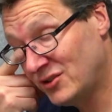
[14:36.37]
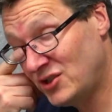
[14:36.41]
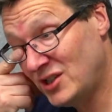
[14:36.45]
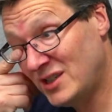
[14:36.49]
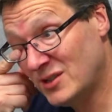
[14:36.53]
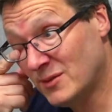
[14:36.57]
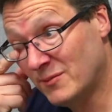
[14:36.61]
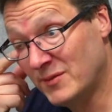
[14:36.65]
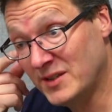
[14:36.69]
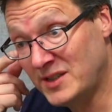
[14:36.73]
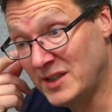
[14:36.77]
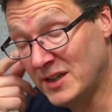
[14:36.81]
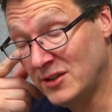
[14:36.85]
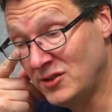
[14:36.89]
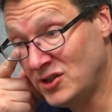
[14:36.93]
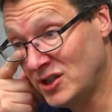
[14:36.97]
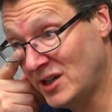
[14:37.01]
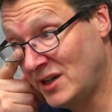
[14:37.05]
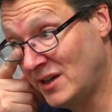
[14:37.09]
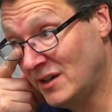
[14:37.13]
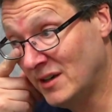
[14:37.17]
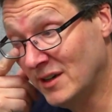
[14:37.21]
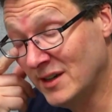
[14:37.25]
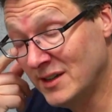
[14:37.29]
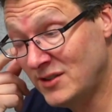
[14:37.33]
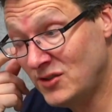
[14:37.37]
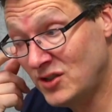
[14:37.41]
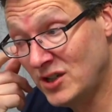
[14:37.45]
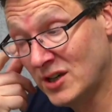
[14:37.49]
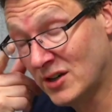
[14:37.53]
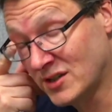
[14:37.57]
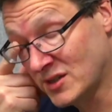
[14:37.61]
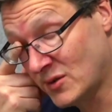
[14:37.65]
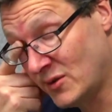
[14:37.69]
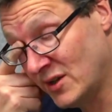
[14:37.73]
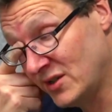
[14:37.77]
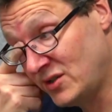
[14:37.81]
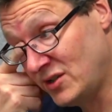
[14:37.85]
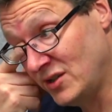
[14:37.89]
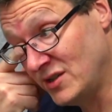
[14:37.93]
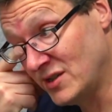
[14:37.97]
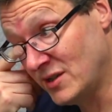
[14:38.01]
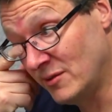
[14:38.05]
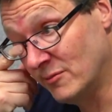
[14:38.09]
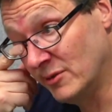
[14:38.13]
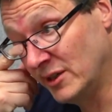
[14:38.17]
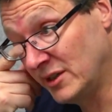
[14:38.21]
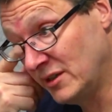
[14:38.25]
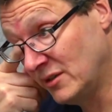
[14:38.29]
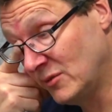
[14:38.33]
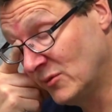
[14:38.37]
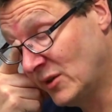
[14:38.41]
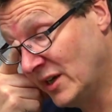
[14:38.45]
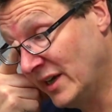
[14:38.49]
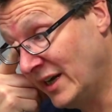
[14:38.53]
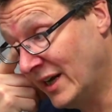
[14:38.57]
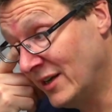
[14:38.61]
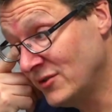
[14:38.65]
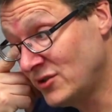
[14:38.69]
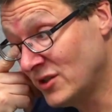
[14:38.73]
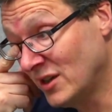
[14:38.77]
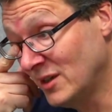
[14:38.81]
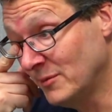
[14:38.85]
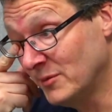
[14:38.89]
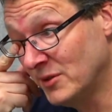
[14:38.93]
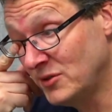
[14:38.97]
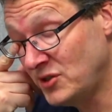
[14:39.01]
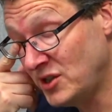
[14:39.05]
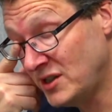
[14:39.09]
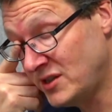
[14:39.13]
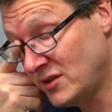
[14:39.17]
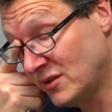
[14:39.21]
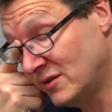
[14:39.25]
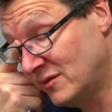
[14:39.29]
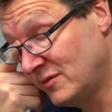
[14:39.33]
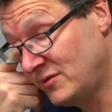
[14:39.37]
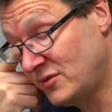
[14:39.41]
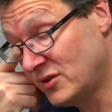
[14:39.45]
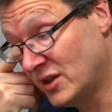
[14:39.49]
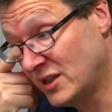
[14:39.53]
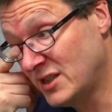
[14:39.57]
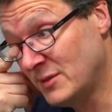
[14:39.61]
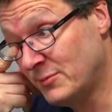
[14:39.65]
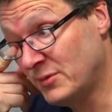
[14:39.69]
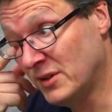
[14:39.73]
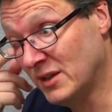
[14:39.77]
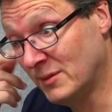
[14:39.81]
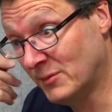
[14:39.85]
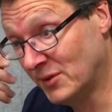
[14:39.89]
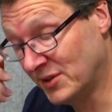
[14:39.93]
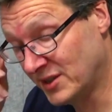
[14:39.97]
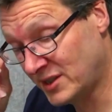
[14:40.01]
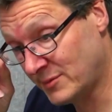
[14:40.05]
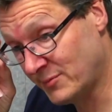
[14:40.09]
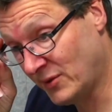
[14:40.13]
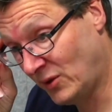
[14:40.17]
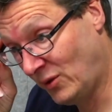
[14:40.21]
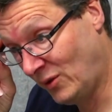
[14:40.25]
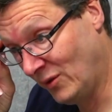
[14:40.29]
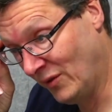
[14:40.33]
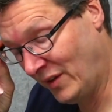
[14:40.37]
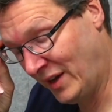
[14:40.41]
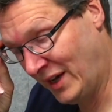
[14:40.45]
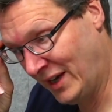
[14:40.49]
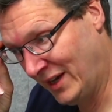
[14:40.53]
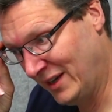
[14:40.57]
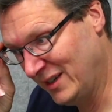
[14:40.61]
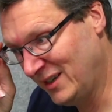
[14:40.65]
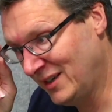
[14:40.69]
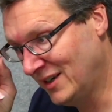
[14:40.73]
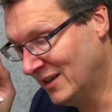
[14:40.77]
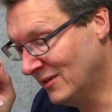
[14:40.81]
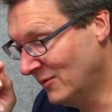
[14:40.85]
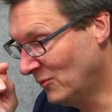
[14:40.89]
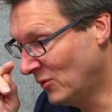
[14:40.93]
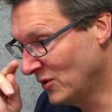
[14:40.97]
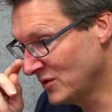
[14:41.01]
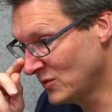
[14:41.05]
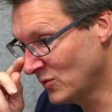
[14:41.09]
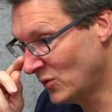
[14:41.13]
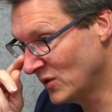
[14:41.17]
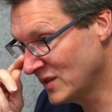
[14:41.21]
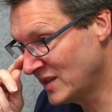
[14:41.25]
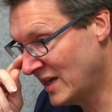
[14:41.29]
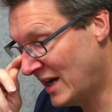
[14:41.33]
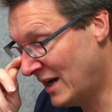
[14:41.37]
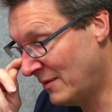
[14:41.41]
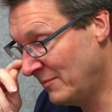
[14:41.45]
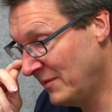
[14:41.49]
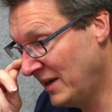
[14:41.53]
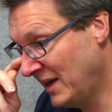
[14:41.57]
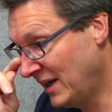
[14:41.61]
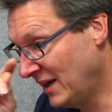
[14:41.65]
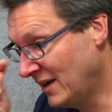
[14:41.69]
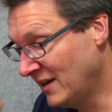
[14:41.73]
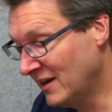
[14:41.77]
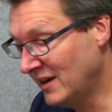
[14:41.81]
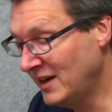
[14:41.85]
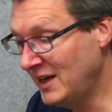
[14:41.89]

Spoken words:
She's obviously a journalist. She asked questions in a really good way, actually, but she sort of tried to put him on the spot on that, and what's happening.